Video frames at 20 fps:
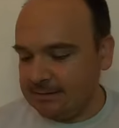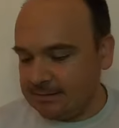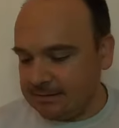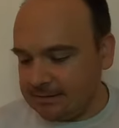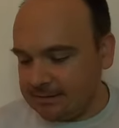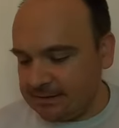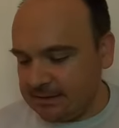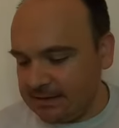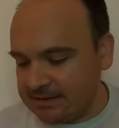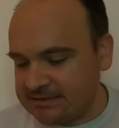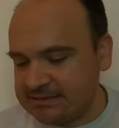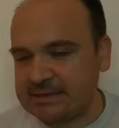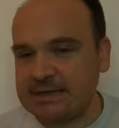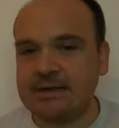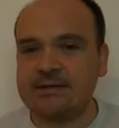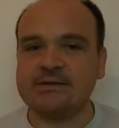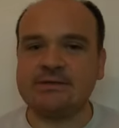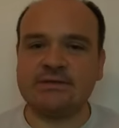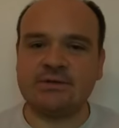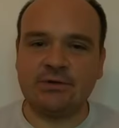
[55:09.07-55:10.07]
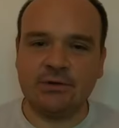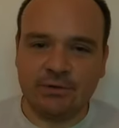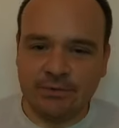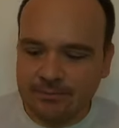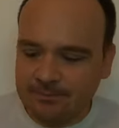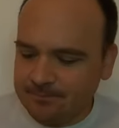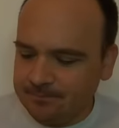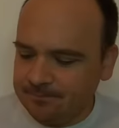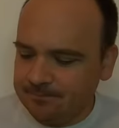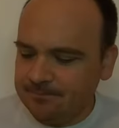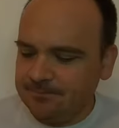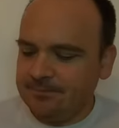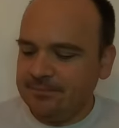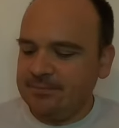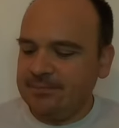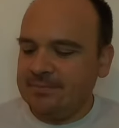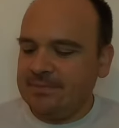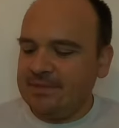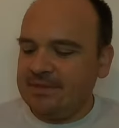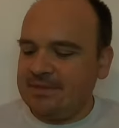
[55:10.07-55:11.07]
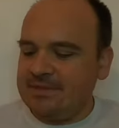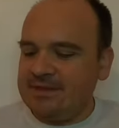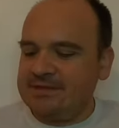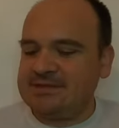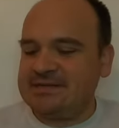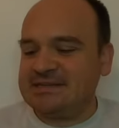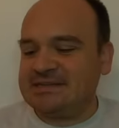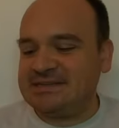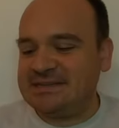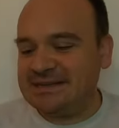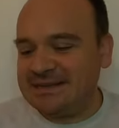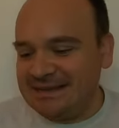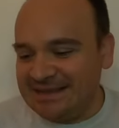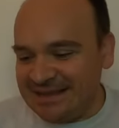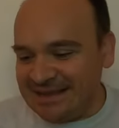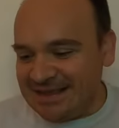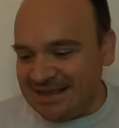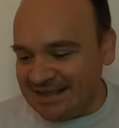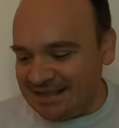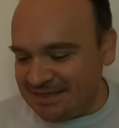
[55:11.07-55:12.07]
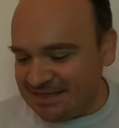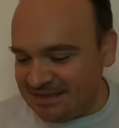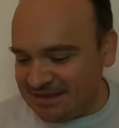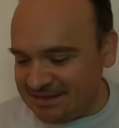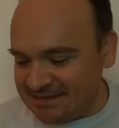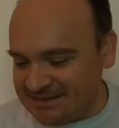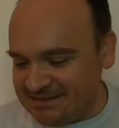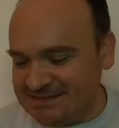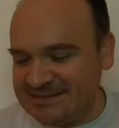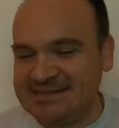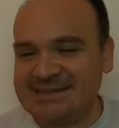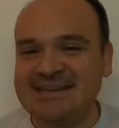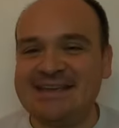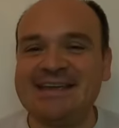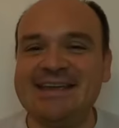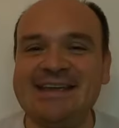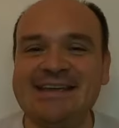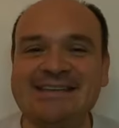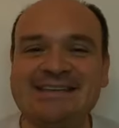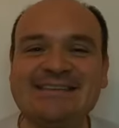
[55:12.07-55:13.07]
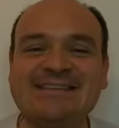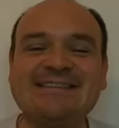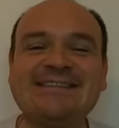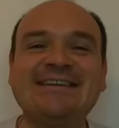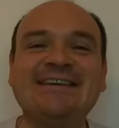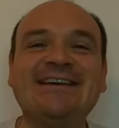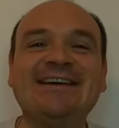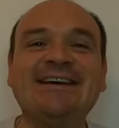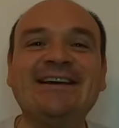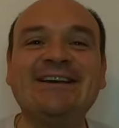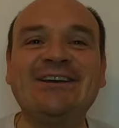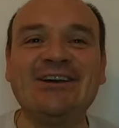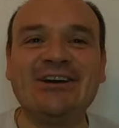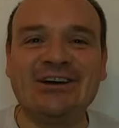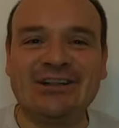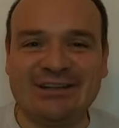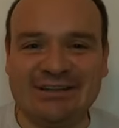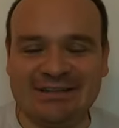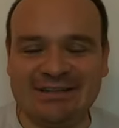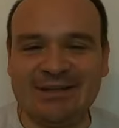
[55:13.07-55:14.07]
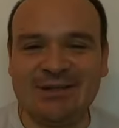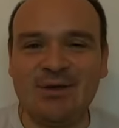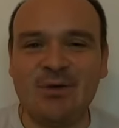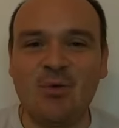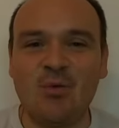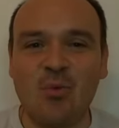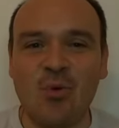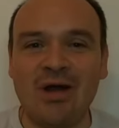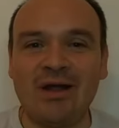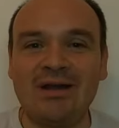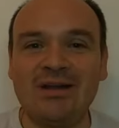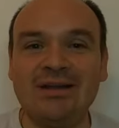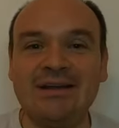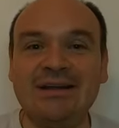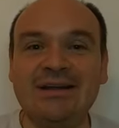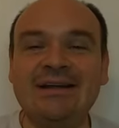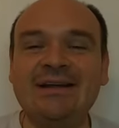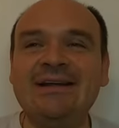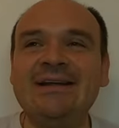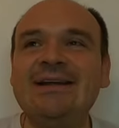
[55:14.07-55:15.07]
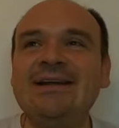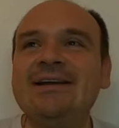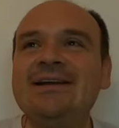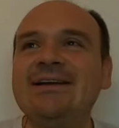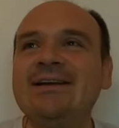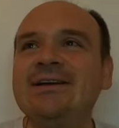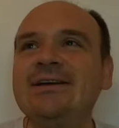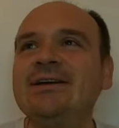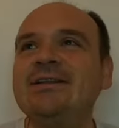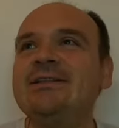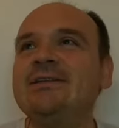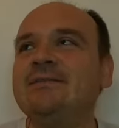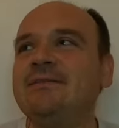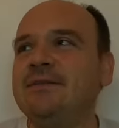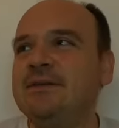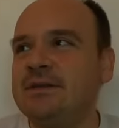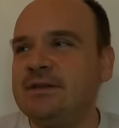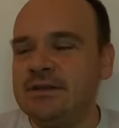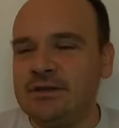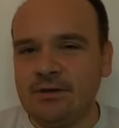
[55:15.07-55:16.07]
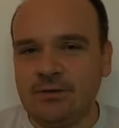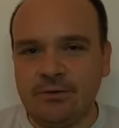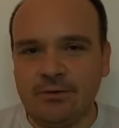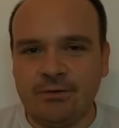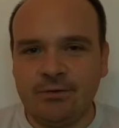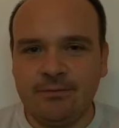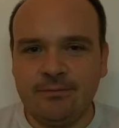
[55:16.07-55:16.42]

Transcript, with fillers: Yes, Hans. This is this is a good one good video.